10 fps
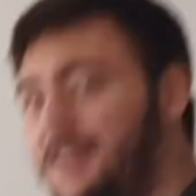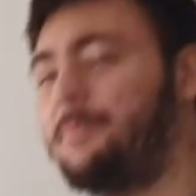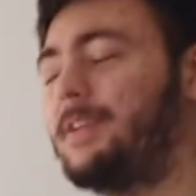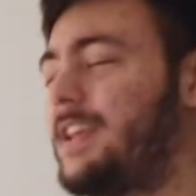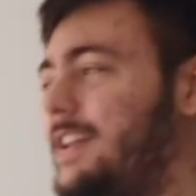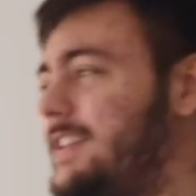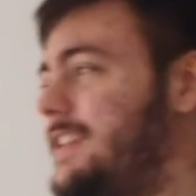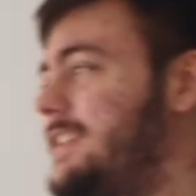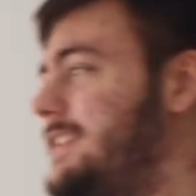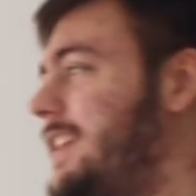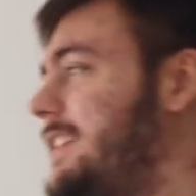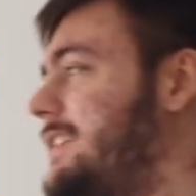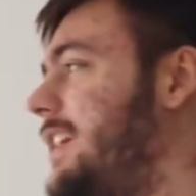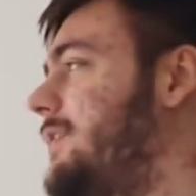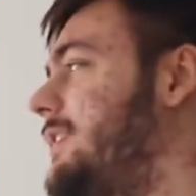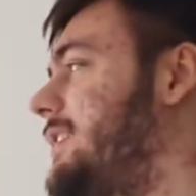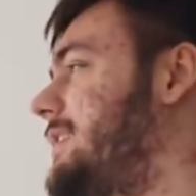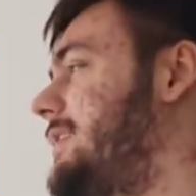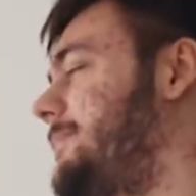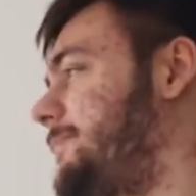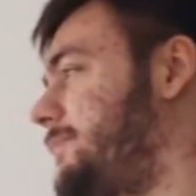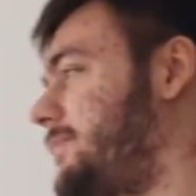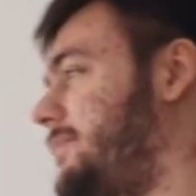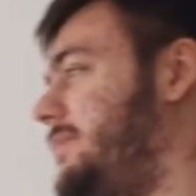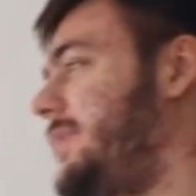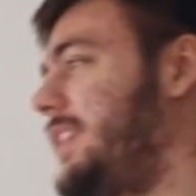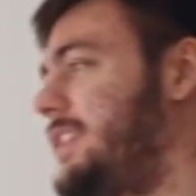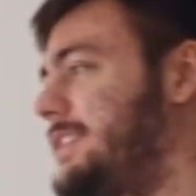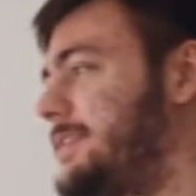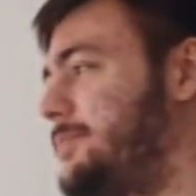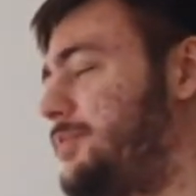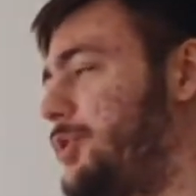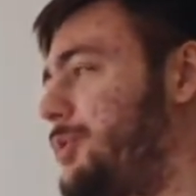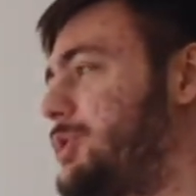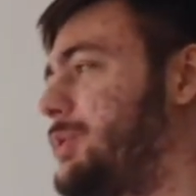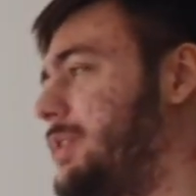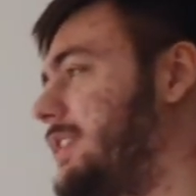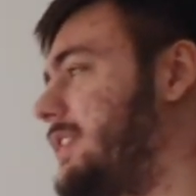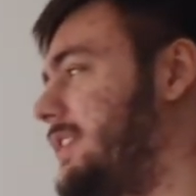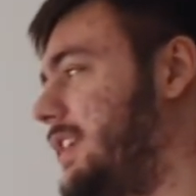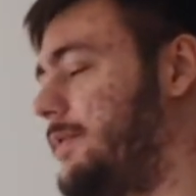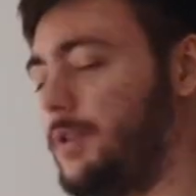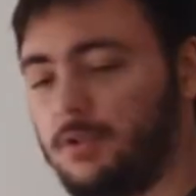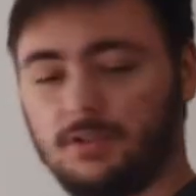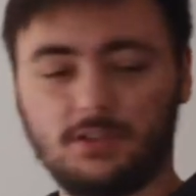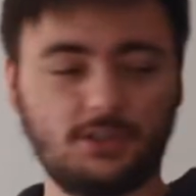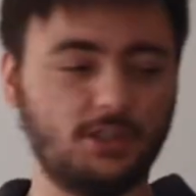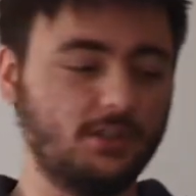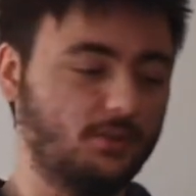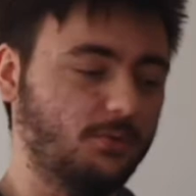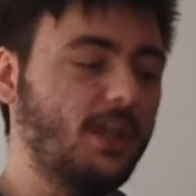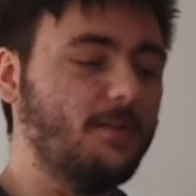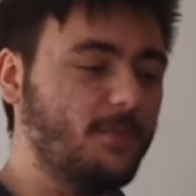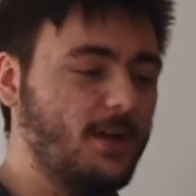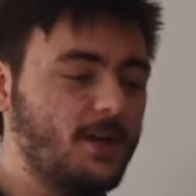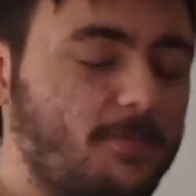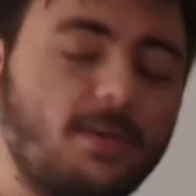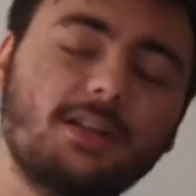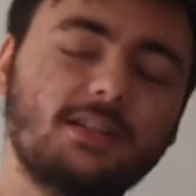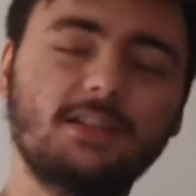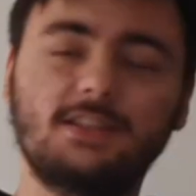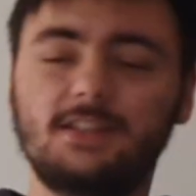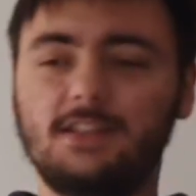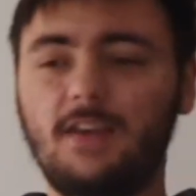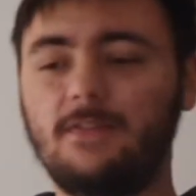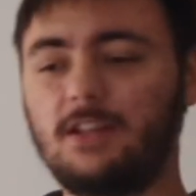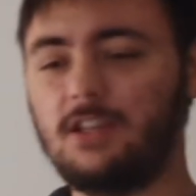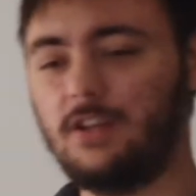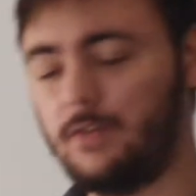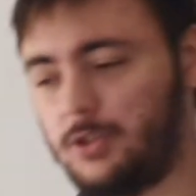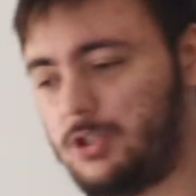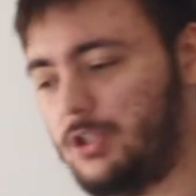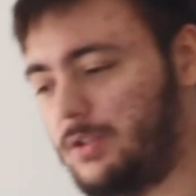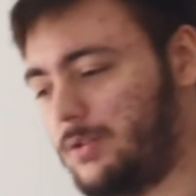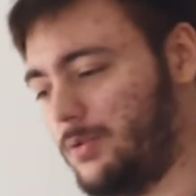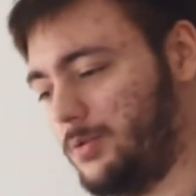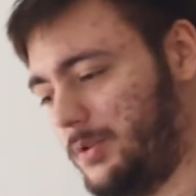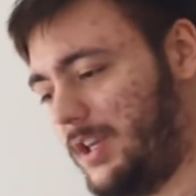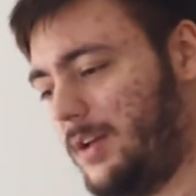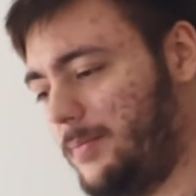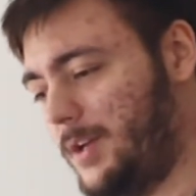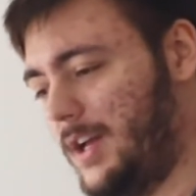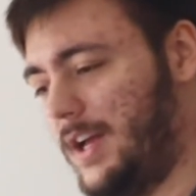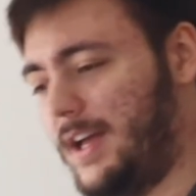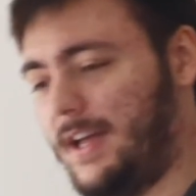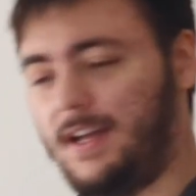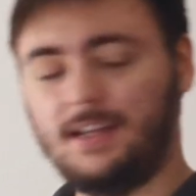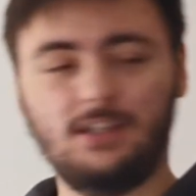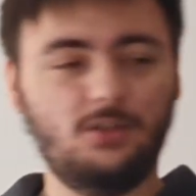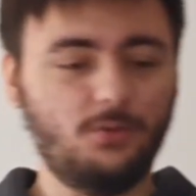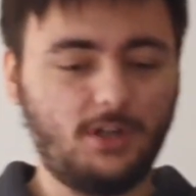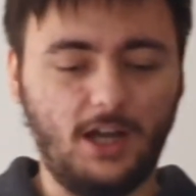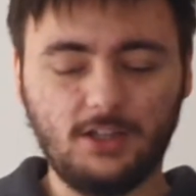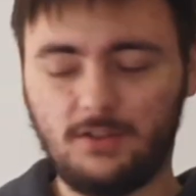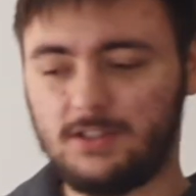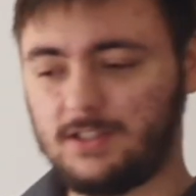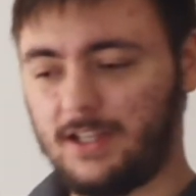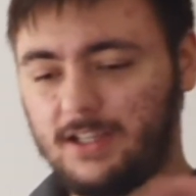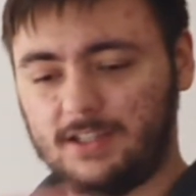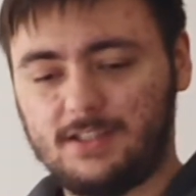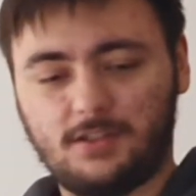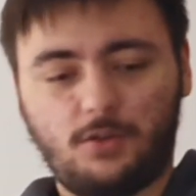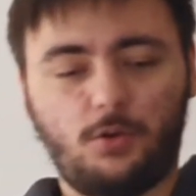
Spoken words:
But yeah, in his next life, he's pretty much doing evil shit to them. But since they've done evil shit to him, it's like this